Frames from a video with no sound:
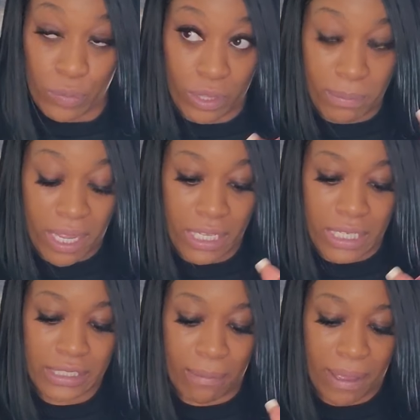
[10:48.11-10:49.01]
with money
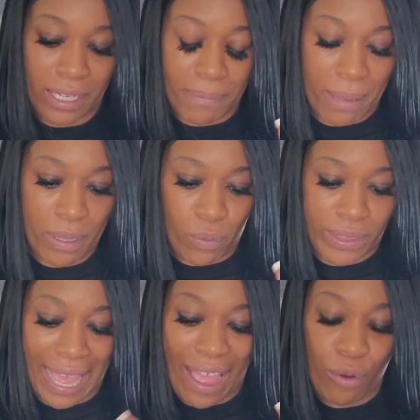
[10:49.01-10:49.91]
and somebody maybe
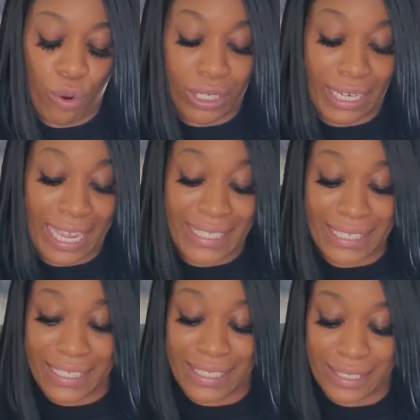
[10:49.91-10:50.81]
without or
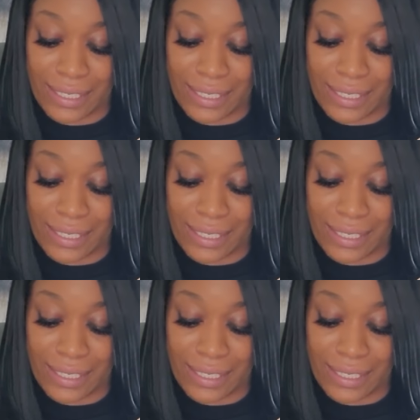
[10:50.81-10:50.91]
less